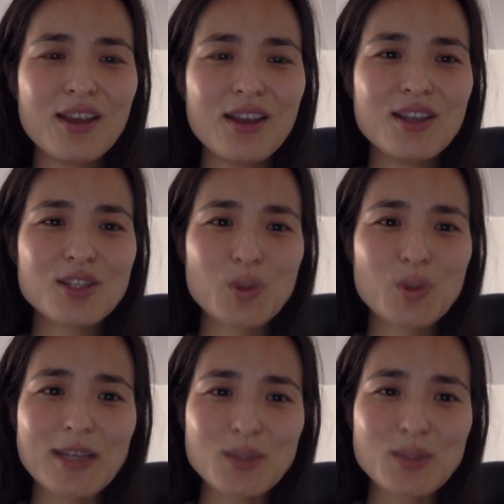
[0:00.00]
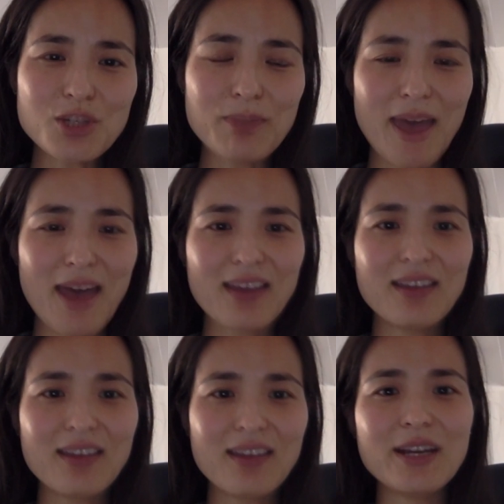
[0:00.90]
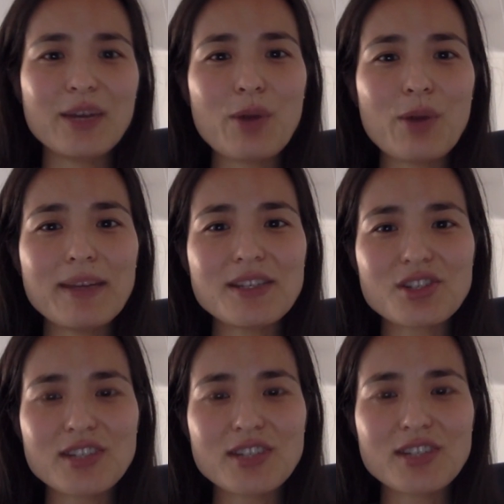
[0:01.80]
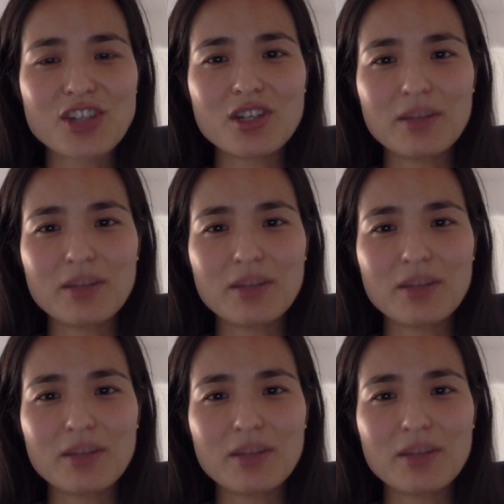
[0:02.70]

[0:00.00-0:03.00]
So I switched back, and I wrote my dissertation